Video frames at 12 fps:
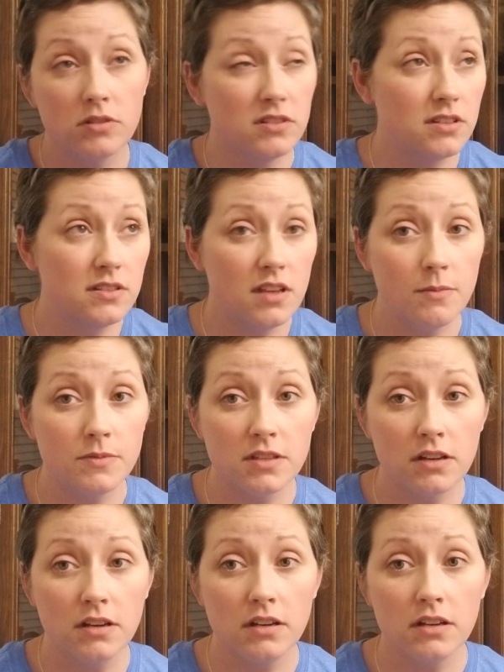It's a
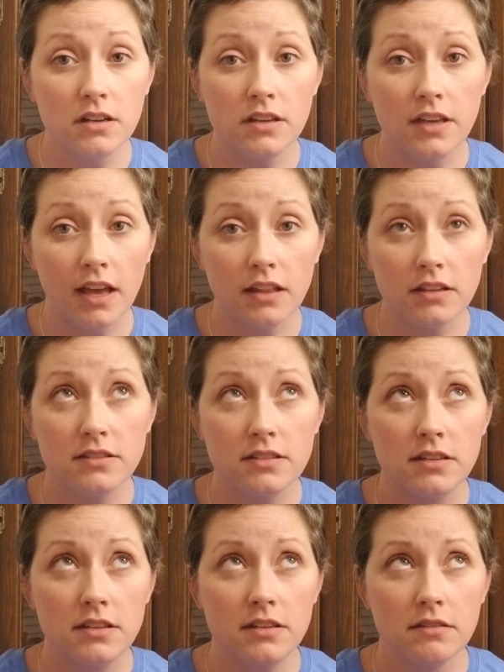Samsung
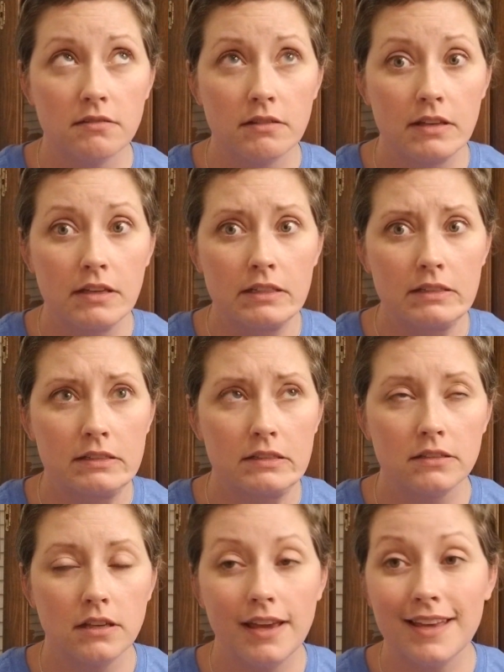Galaxy
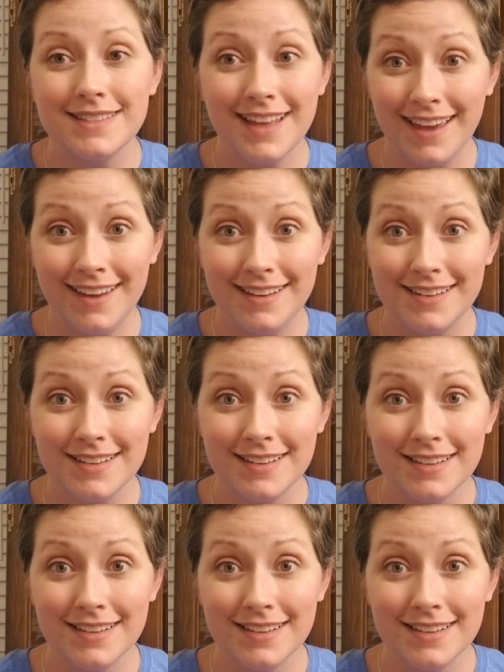S8.